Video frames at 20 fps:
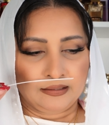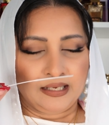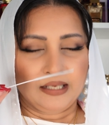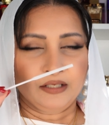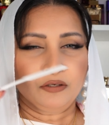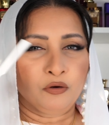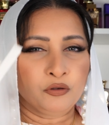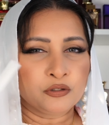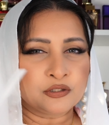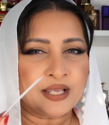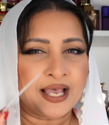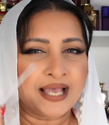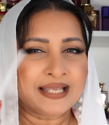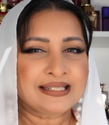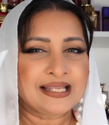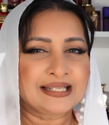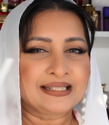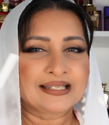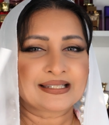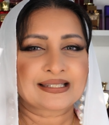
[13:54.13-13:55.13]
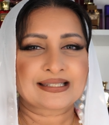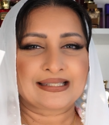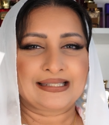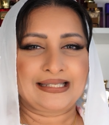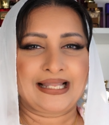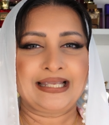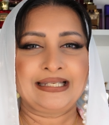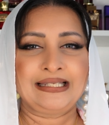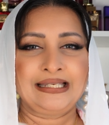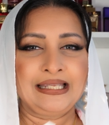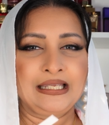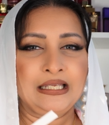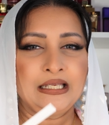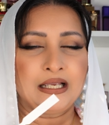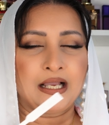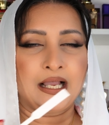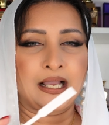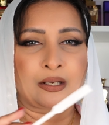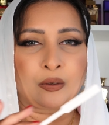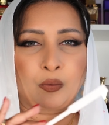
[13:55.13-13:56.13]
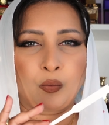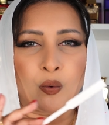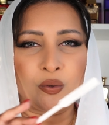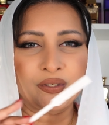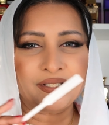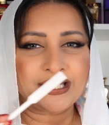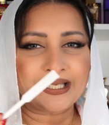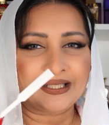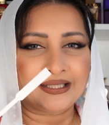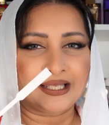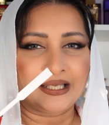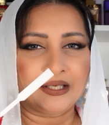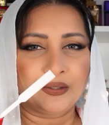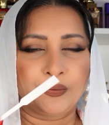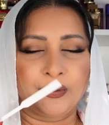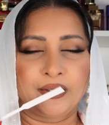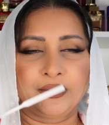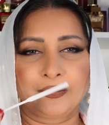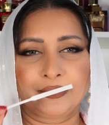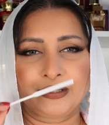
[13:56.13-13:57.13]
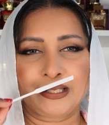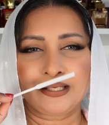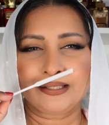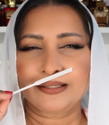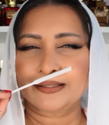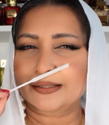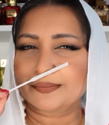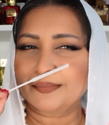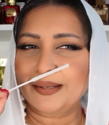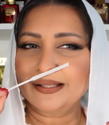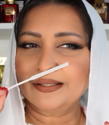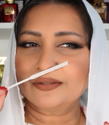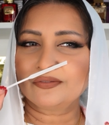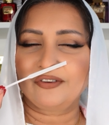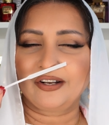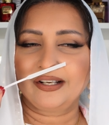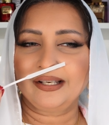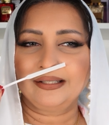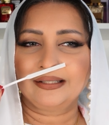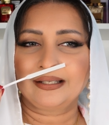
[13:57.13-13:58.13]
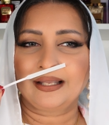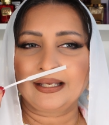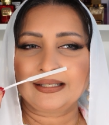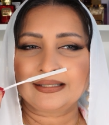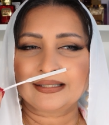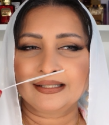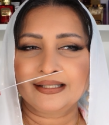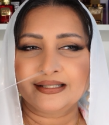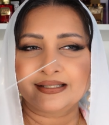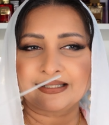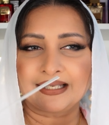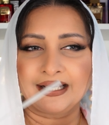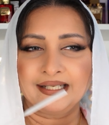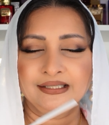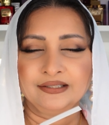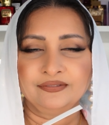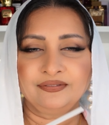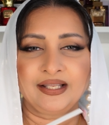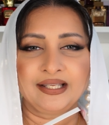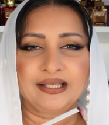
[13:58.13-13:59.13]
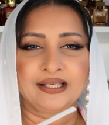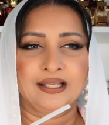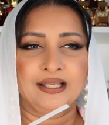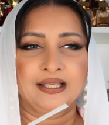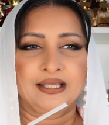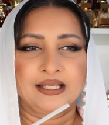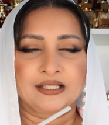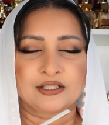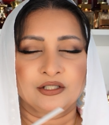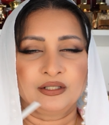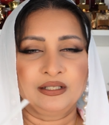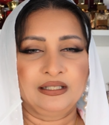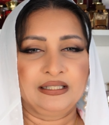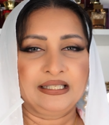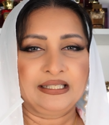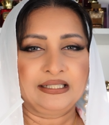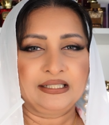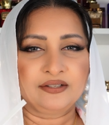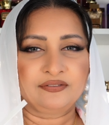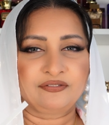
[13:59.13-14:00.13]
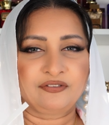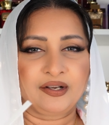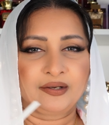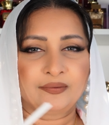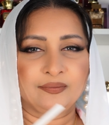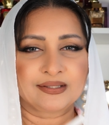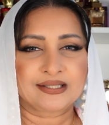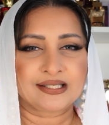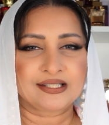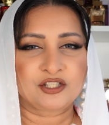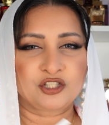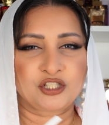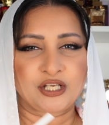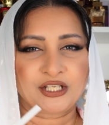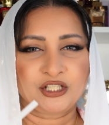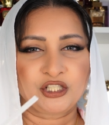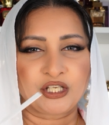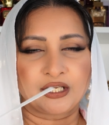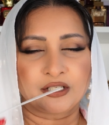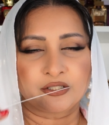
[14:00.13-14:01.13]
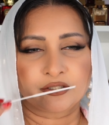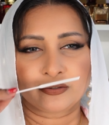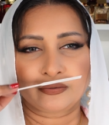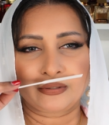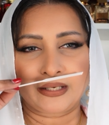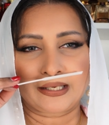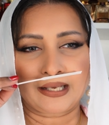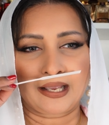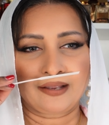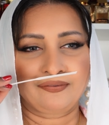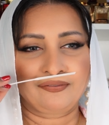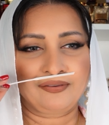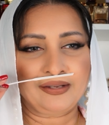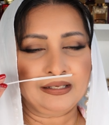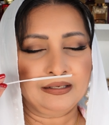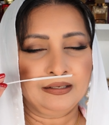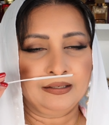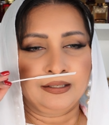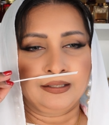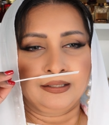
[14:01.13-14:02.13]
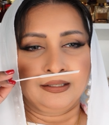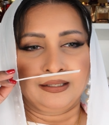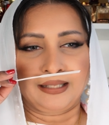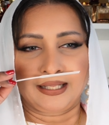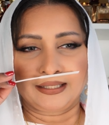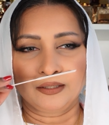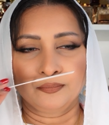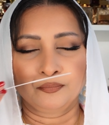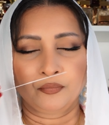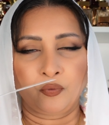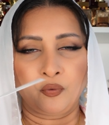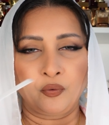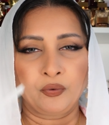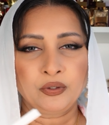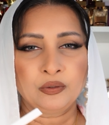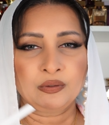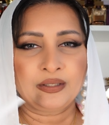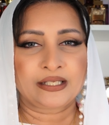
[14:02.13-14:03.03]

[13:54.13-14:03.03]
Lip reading: It also has like this slightly aquatic thing going on. Like it smells very nice, and it's kind of like, it's not a linear fragrance, it's changing. So like I feel like the more you'll